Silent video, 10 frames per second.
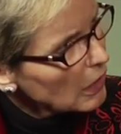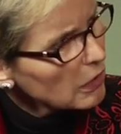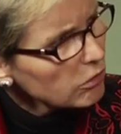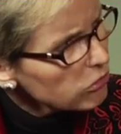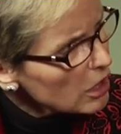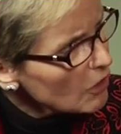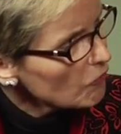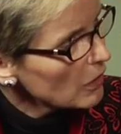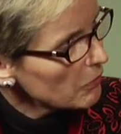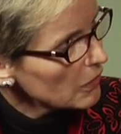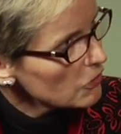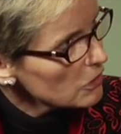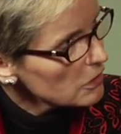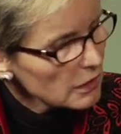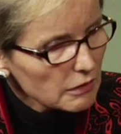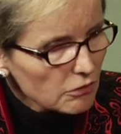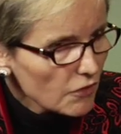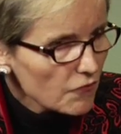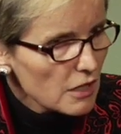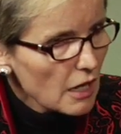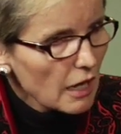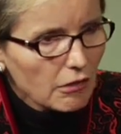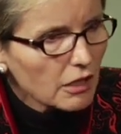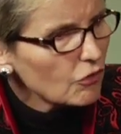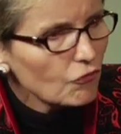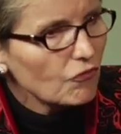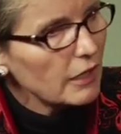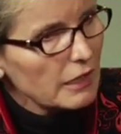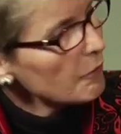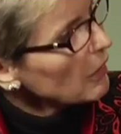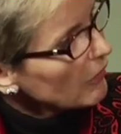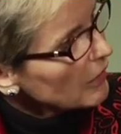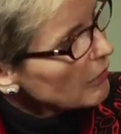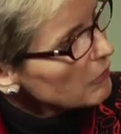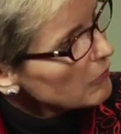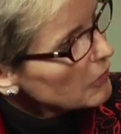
I love my patients. I like to find out about them.